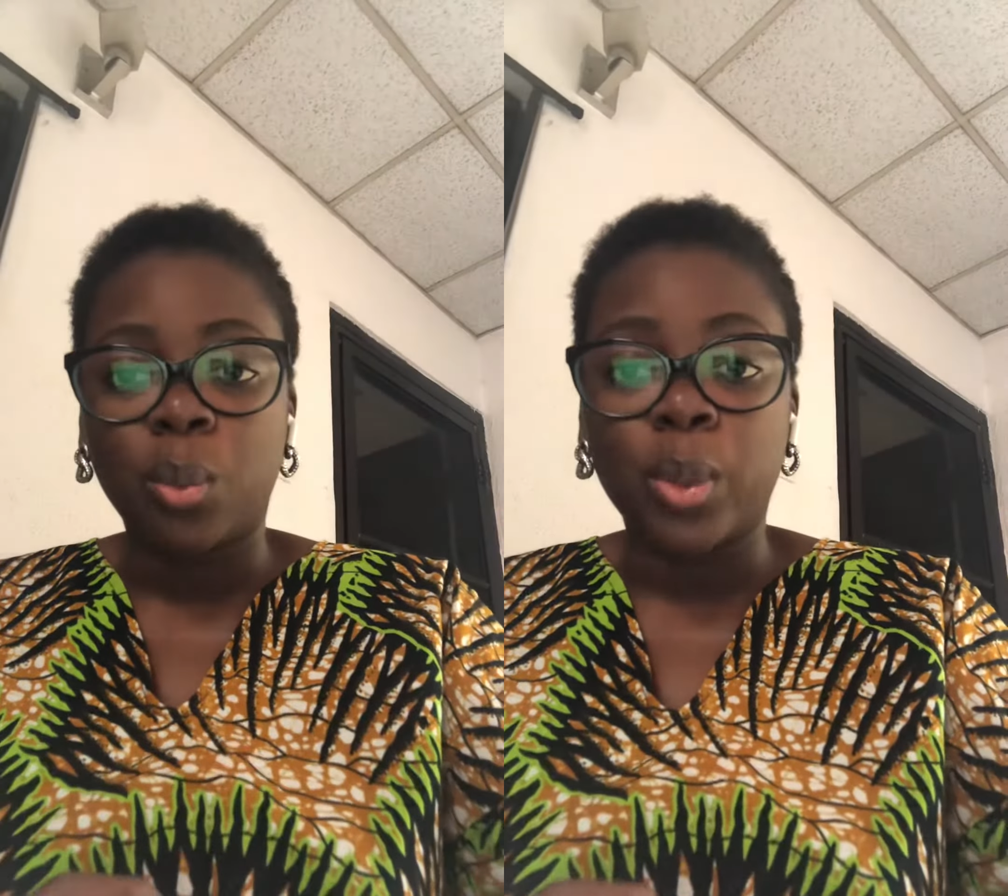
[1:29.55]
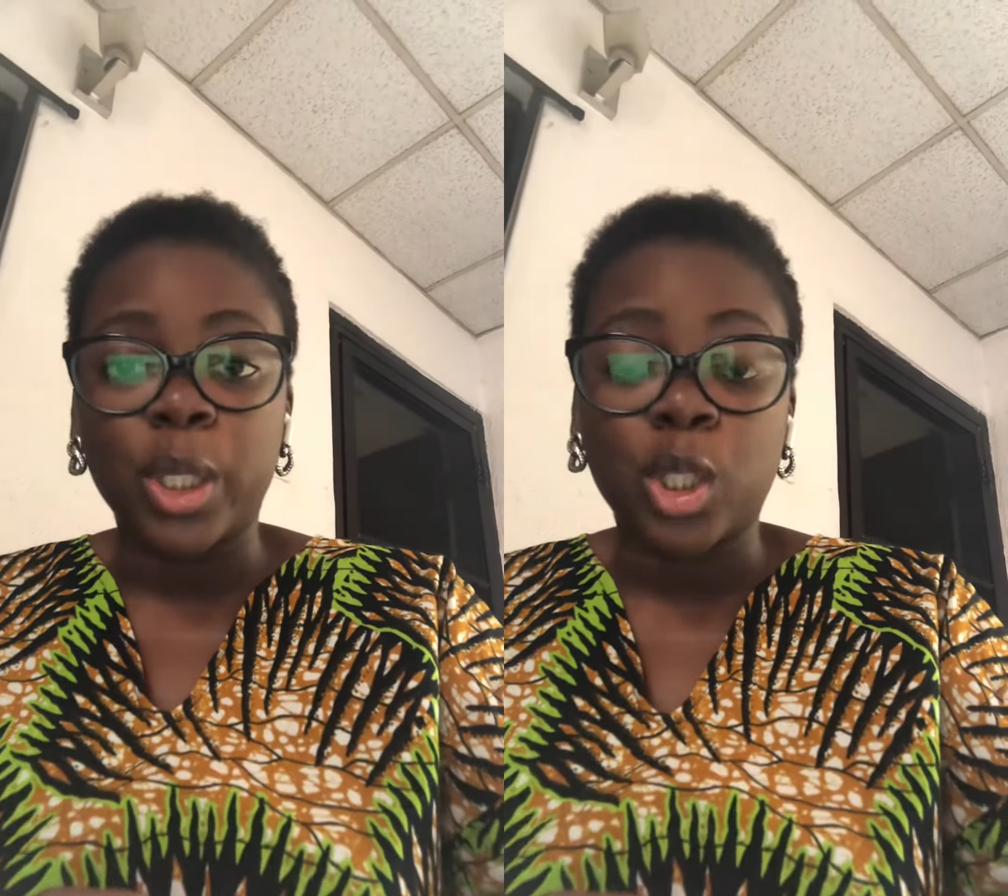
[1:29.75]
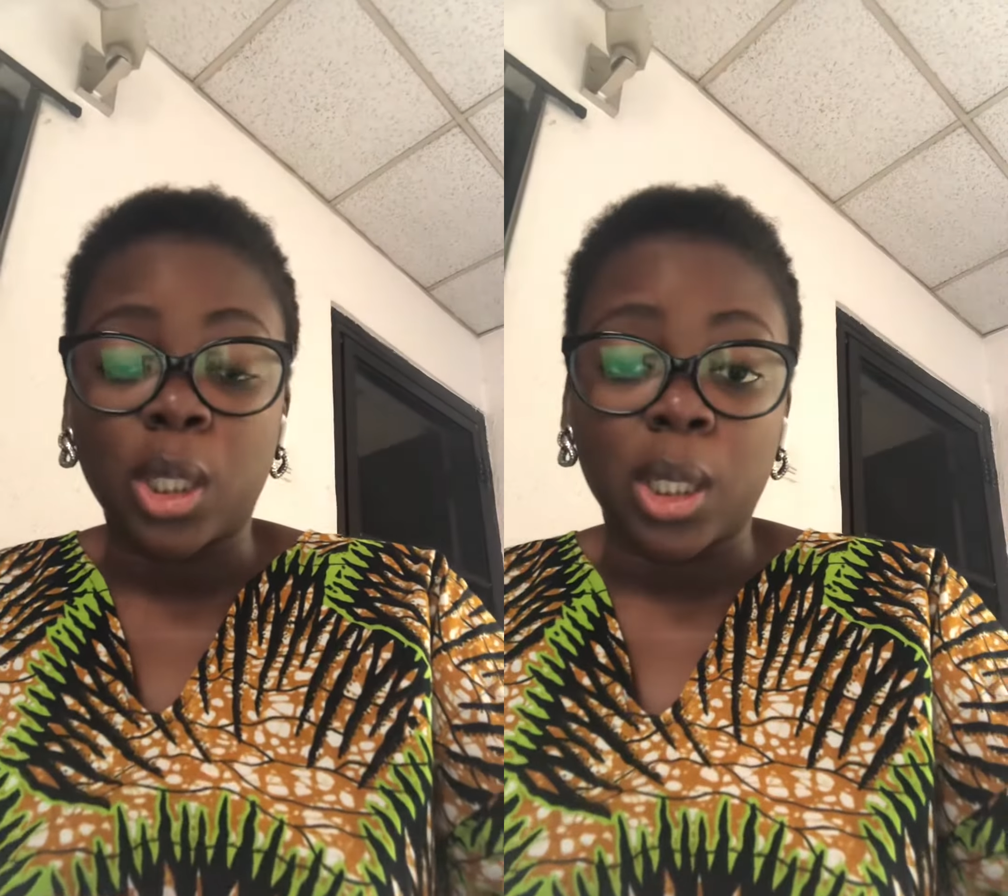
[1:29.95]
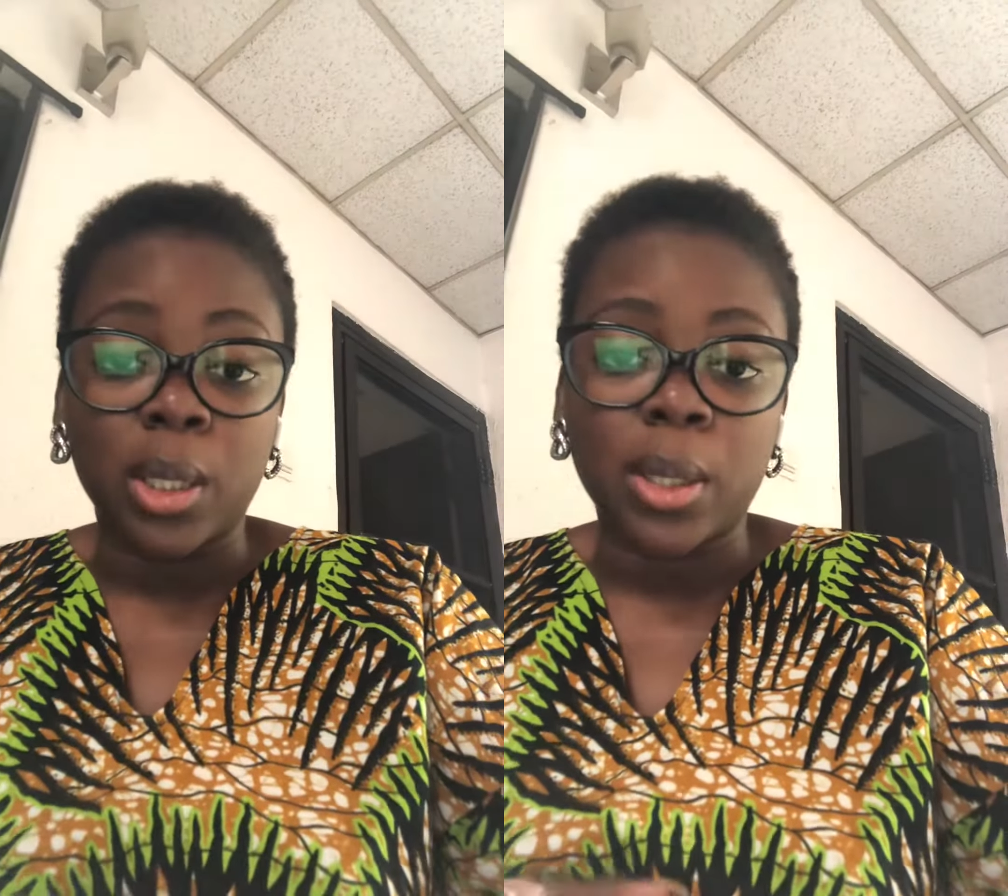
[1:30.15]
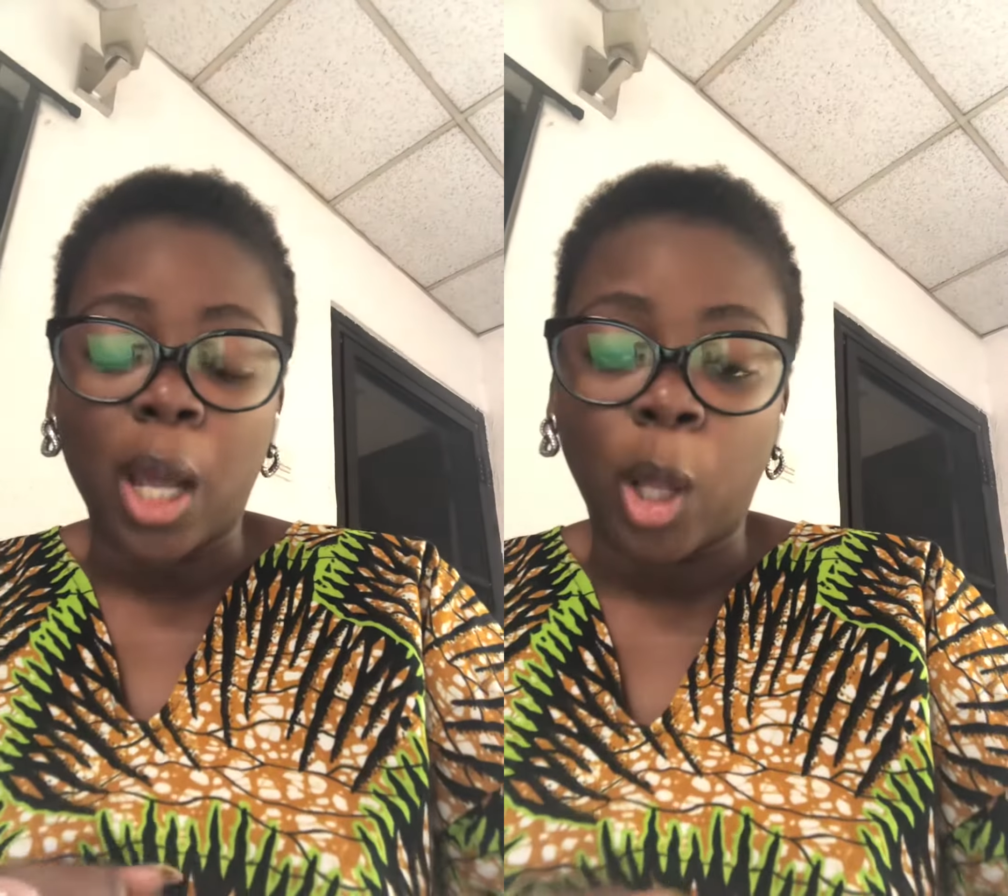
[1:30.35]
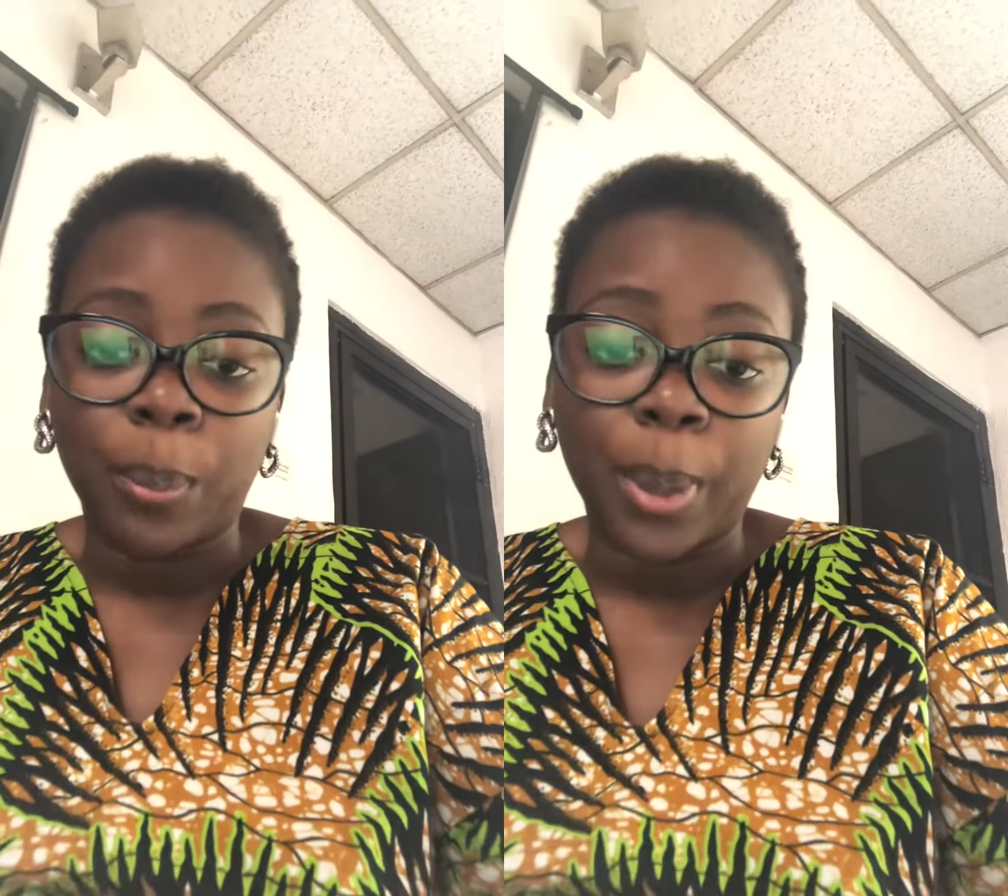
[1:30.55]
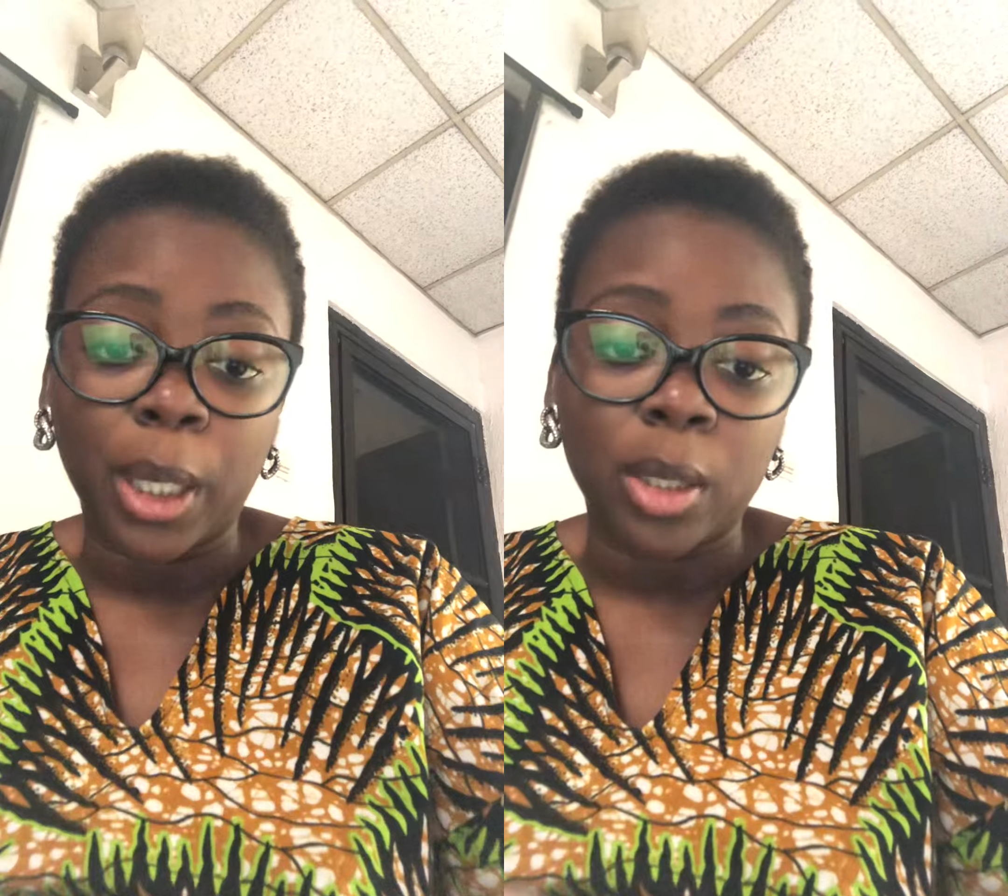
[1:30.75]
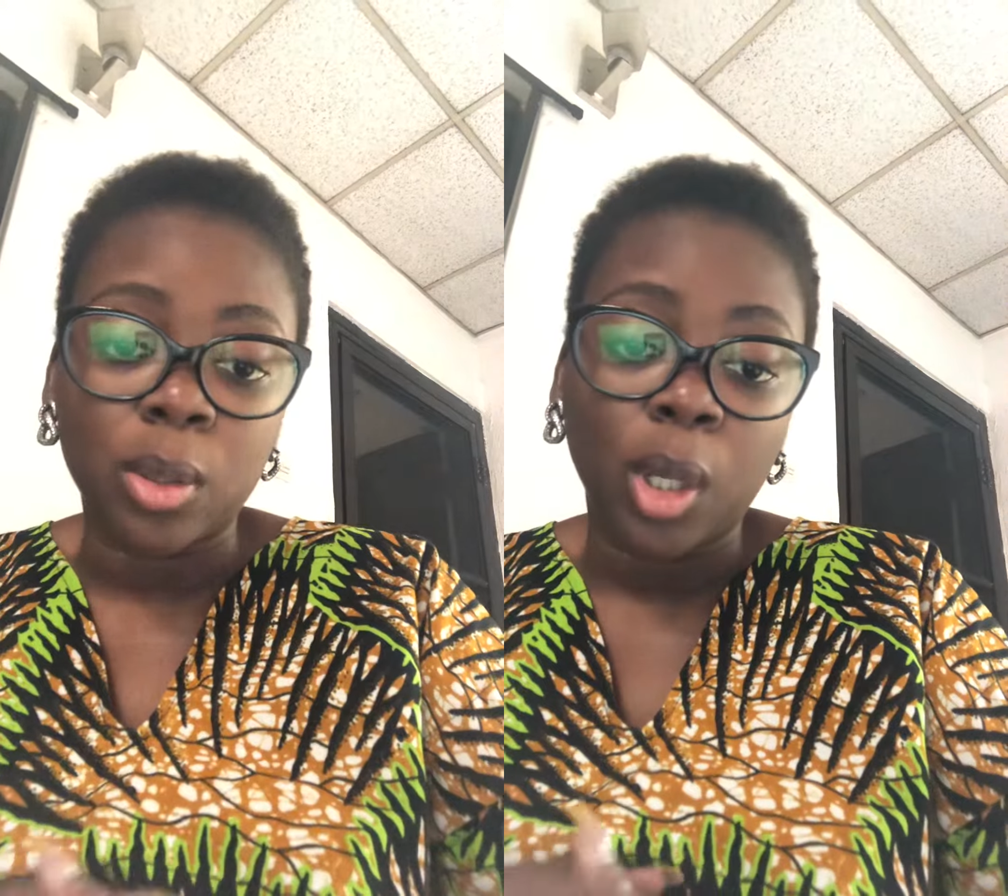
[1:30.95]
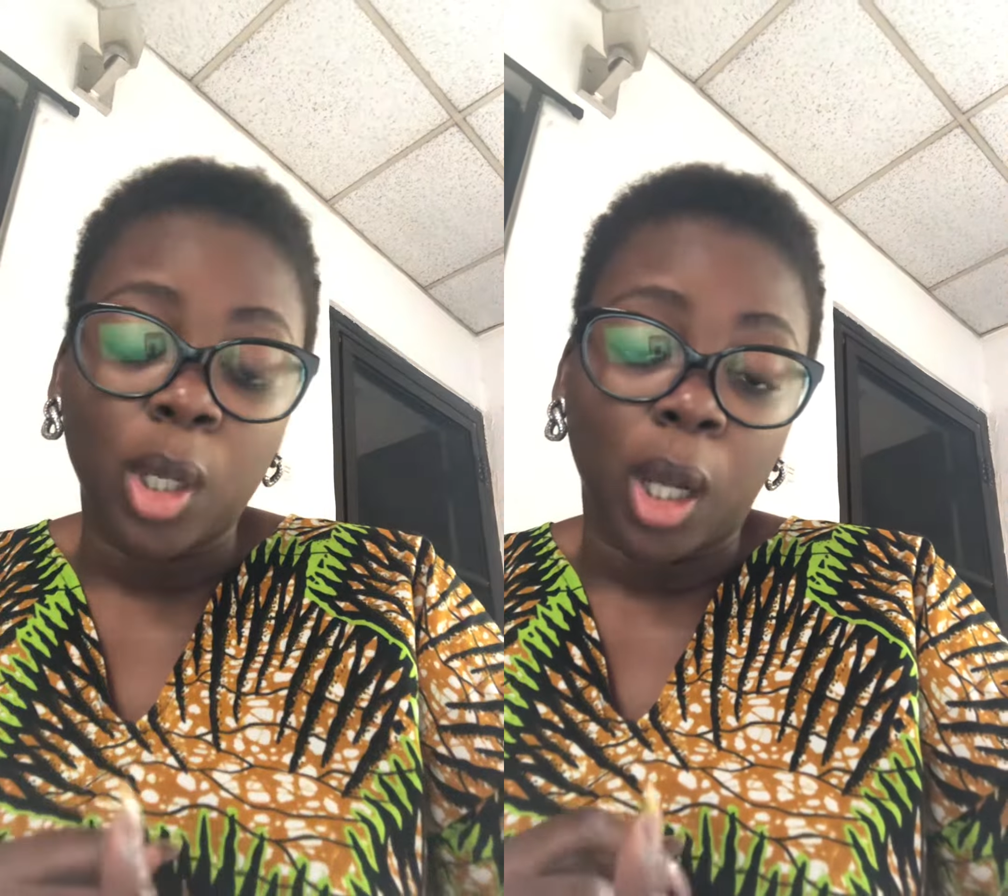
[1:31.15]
which is helping